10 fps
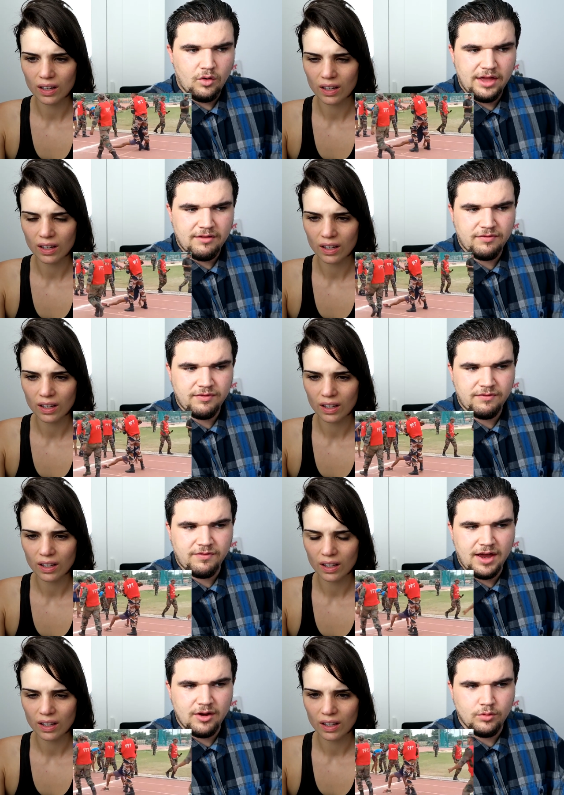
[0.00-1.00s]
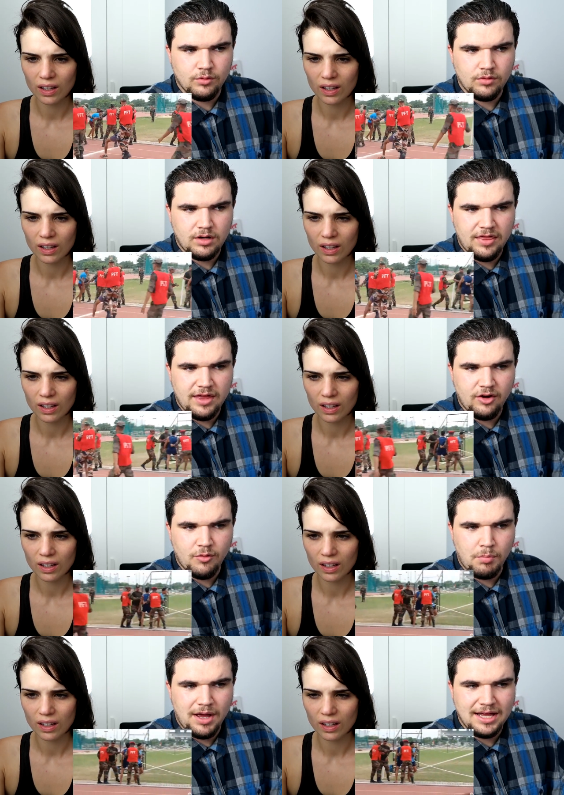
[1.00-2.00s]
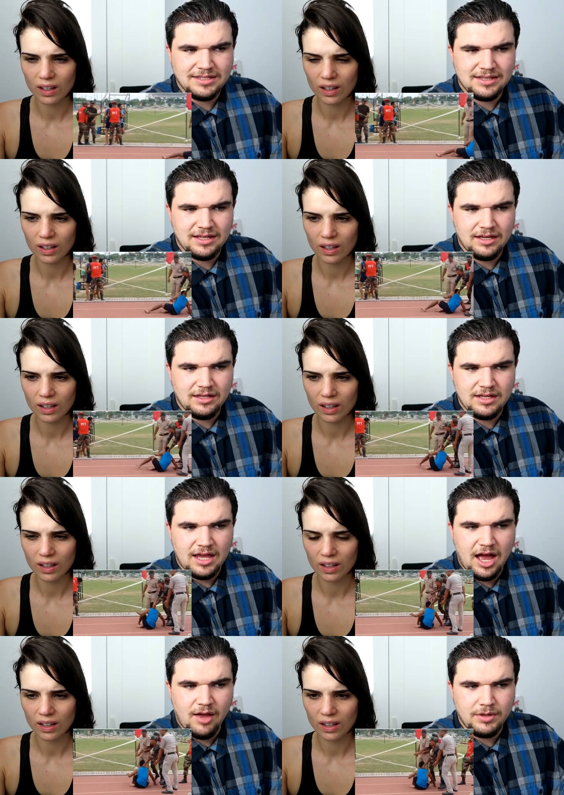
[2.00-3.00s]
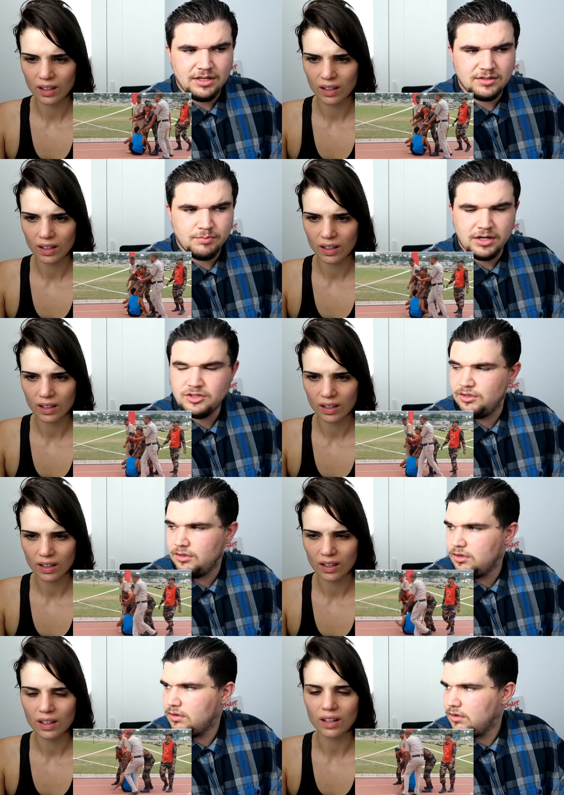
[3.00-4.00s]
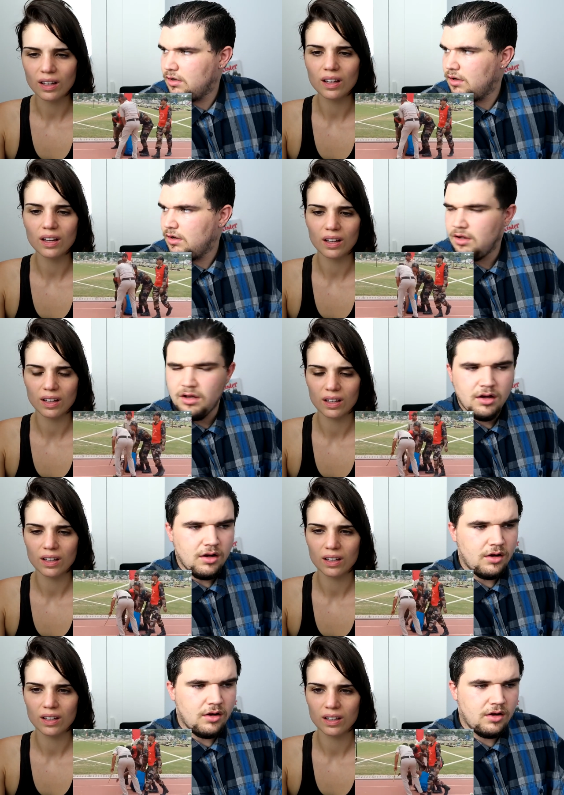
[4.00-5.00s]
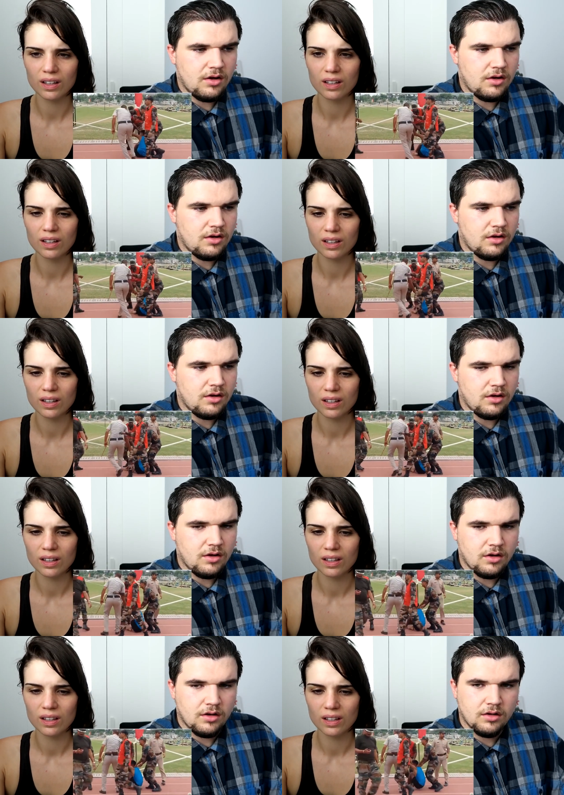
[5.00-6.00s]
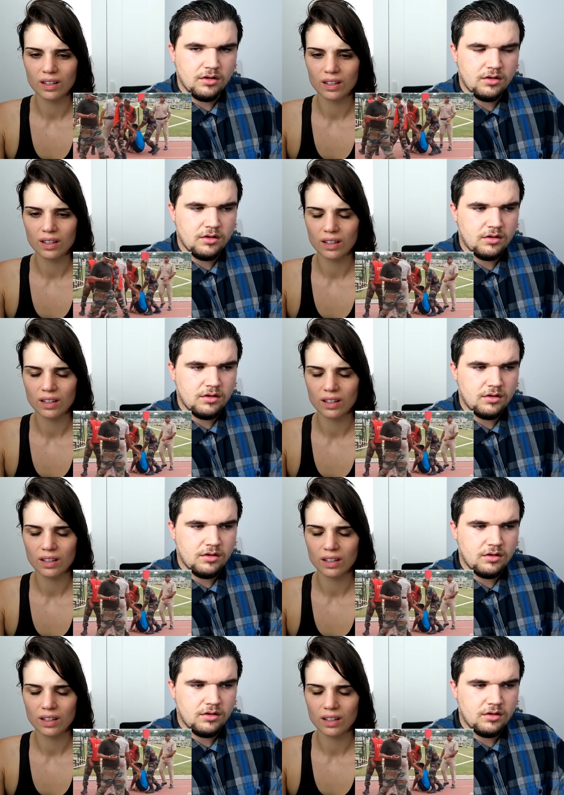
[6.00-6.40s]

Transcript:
Speaker 1: Or they f fail and they don't pass the, the army inspection. Mm. Oh.